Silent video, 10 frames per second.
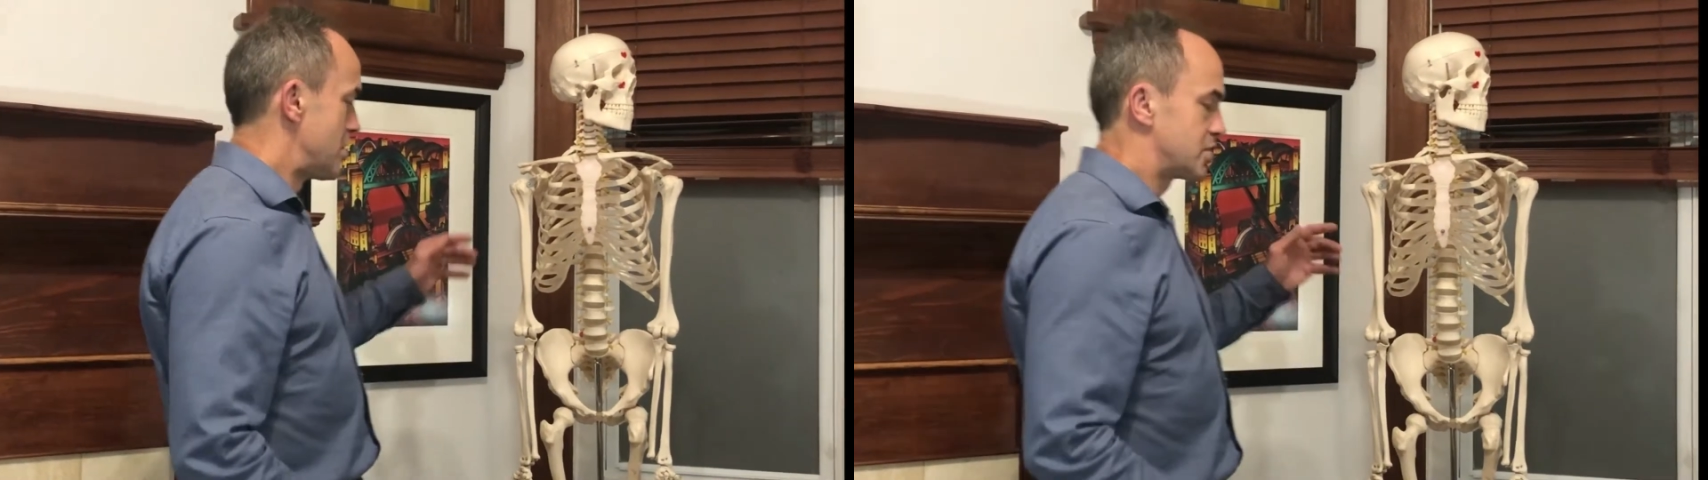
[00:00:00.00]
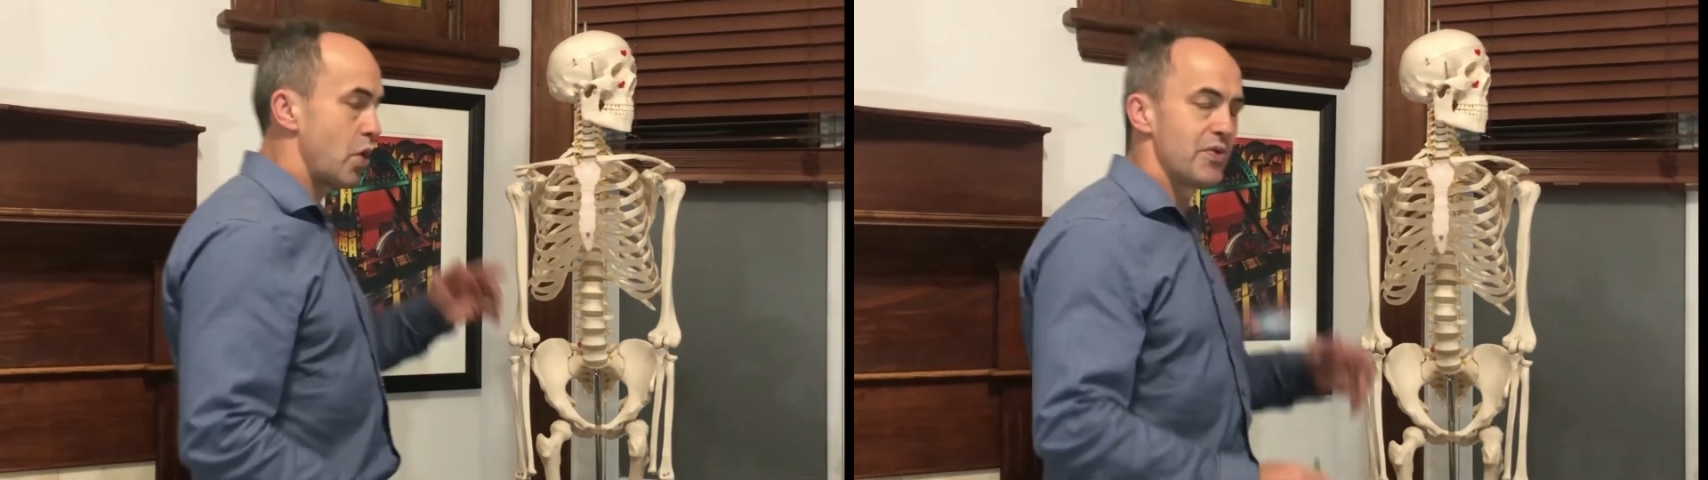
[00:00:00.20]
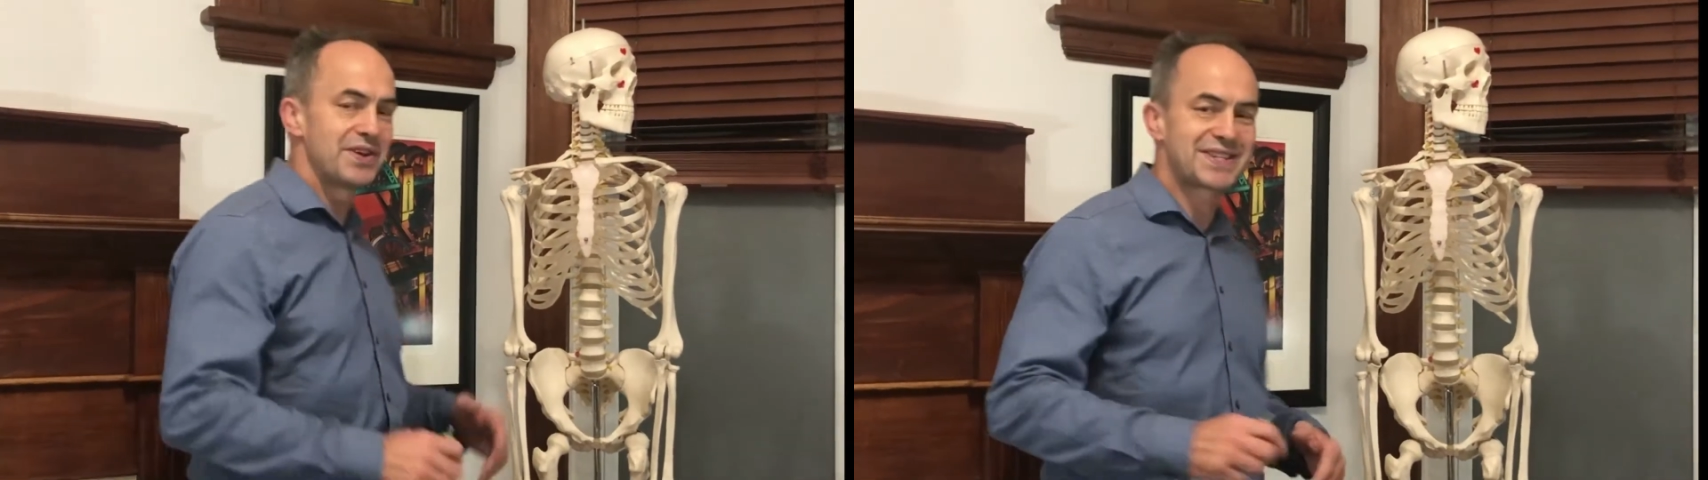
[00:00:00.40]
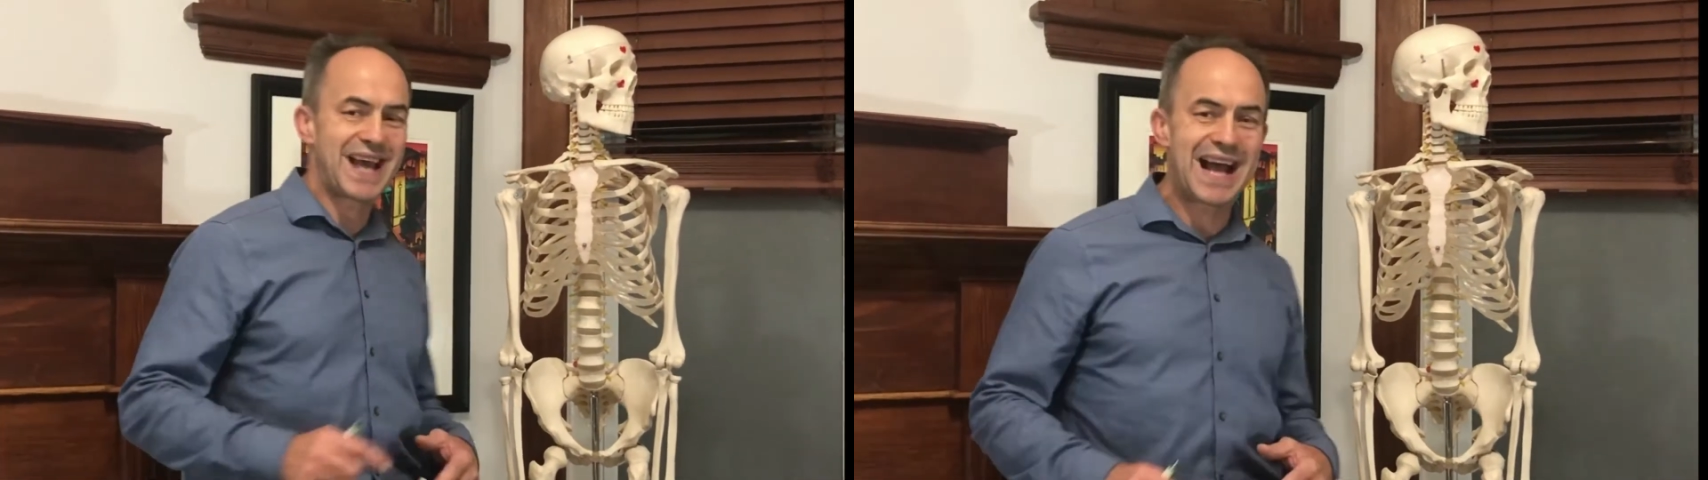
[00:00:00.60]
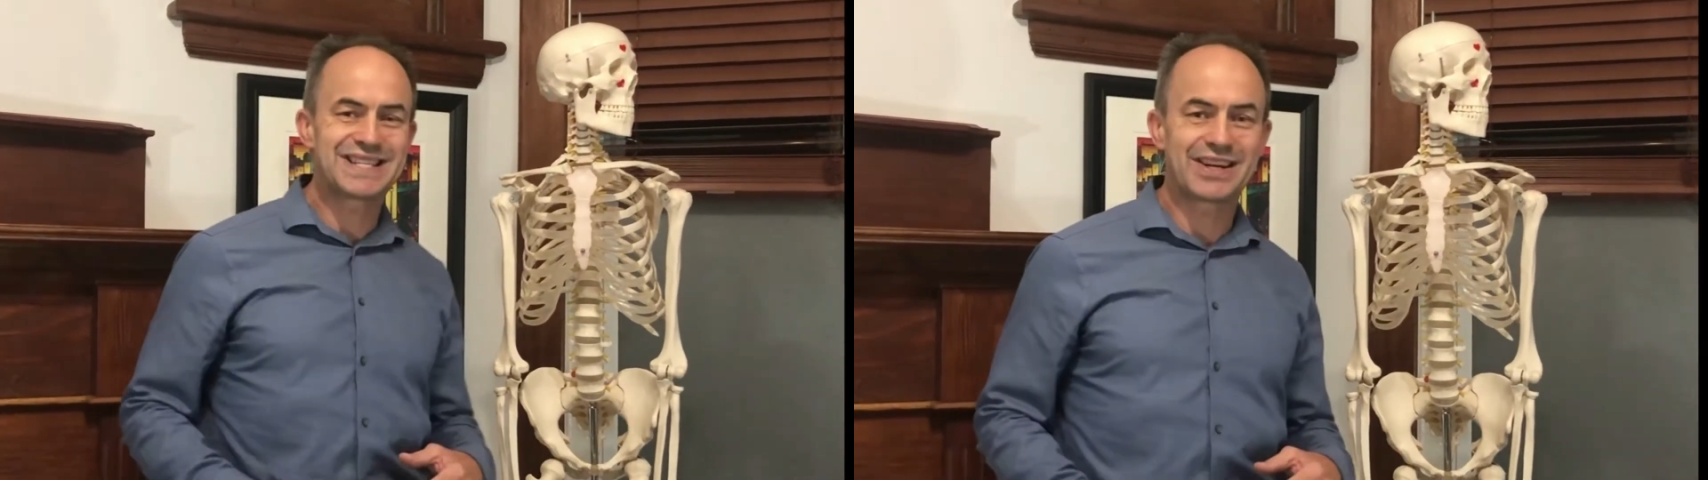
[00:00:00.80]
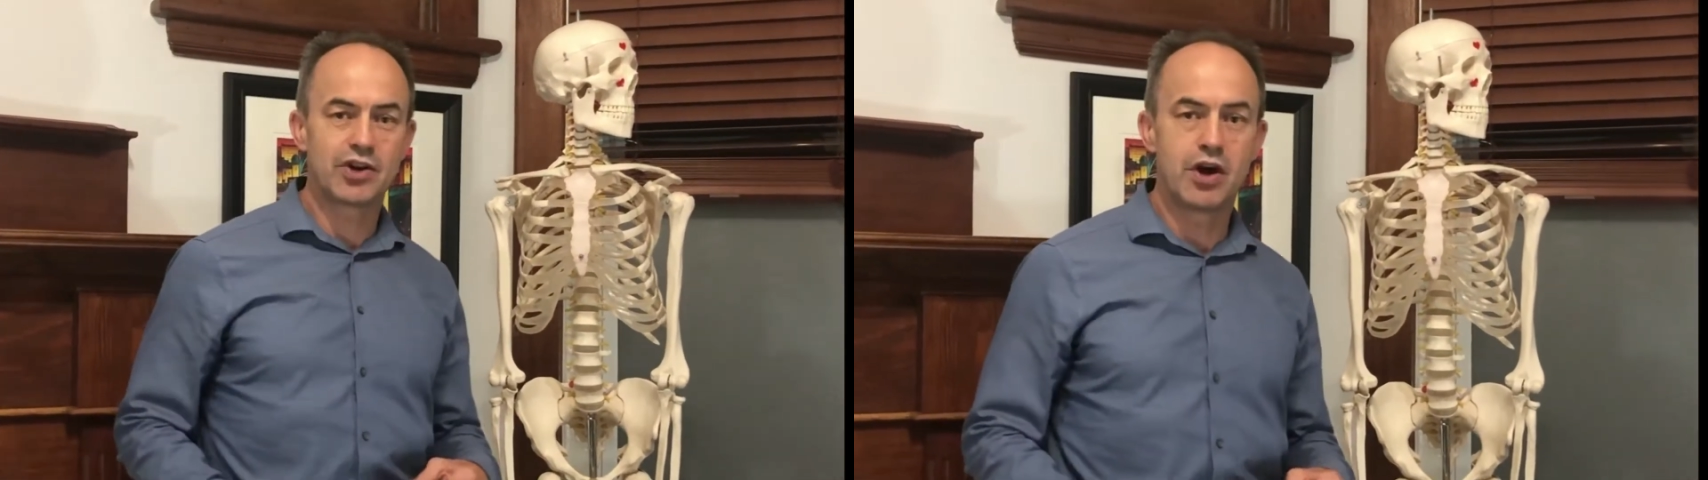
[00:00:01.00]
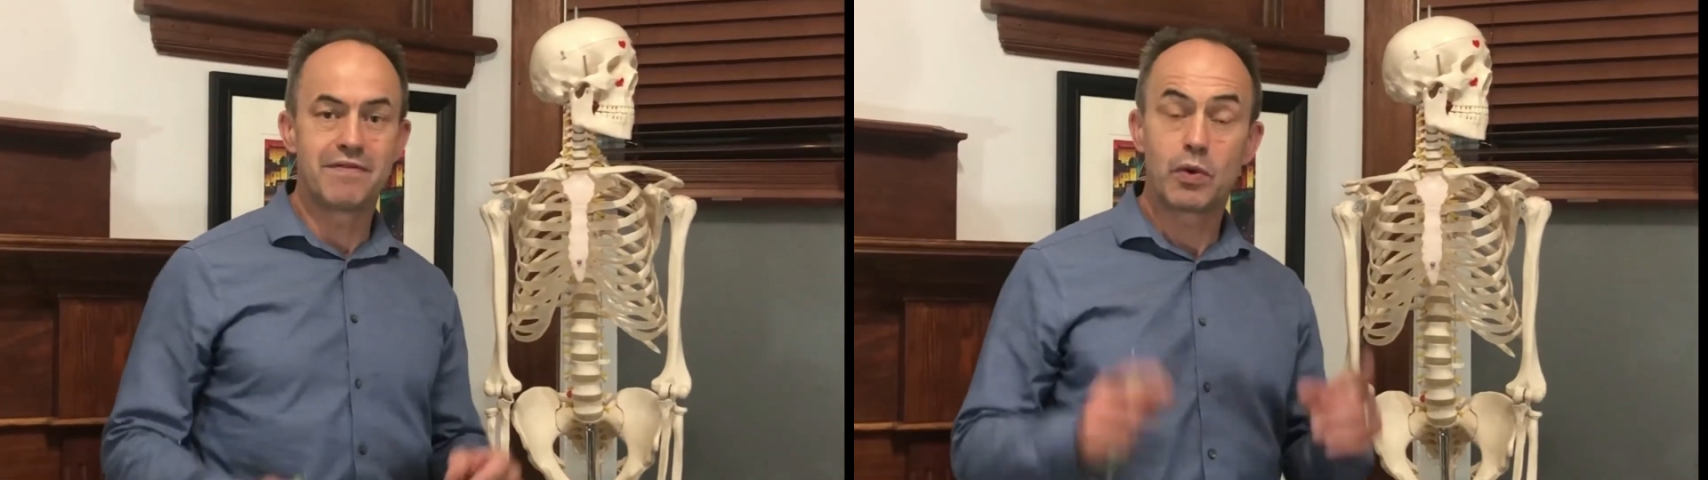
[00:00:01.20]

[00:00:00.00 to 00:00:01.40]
So the sciatic nerve,